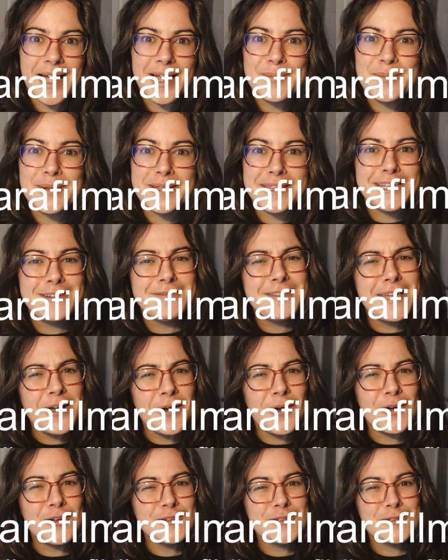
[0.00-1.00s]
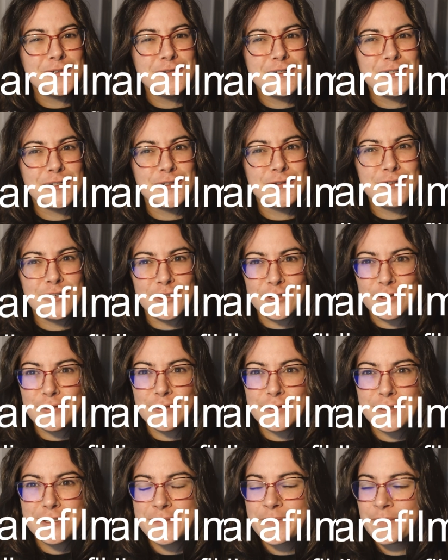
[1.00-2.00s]
I believe they also do
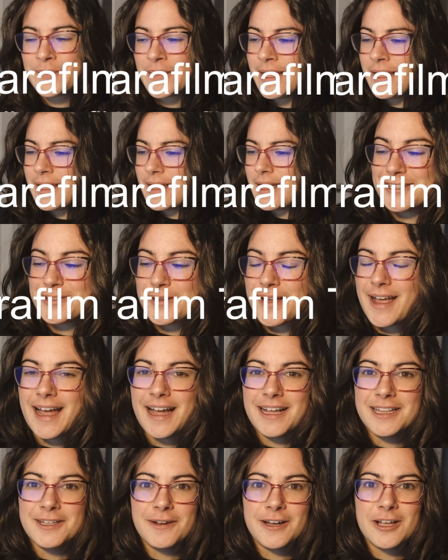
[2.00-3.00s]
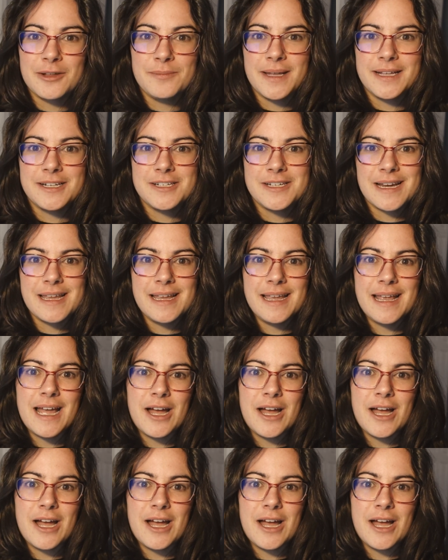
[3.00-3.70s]
news. So I highly recommend checking it